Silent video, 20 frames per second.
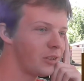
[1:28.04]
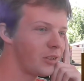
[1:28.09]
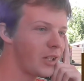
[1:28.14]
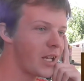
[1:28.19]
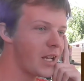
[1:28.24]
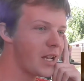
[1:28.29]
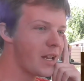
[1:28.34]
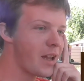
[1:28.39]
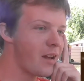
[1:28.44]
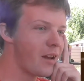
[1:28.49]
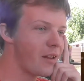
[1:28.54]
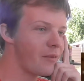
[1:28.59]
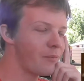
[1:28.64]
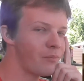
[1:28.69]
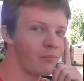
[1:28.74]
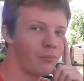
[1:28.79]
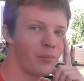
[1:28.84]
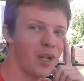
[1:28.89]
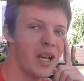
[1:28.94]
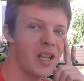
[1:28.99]
it. Well, there you
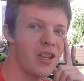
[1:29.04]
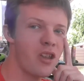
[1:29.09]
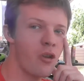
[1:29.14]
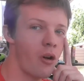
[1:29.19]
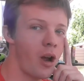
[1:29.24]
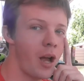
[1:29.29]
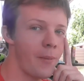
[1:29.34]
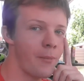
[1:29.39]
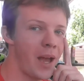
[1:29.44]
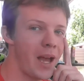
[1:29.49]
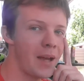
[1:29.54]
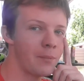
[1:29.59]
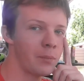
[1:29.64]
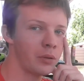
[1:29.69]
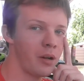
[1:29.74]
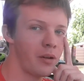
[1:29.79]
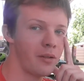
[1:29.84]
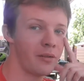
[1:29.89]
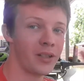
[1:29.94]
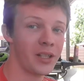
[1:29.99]
go. Brand new iPad
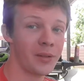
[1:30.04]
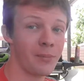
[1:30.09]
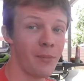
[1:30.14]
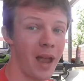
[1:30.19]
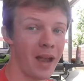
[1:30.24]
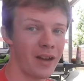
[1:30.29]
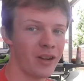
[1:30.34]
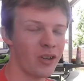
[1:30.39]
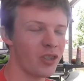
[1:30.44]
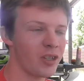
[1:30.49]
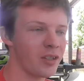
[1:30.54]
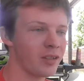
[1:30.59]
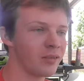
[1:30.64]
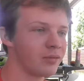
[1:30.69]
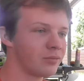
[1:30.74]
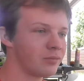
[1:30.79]
Pro, smashed.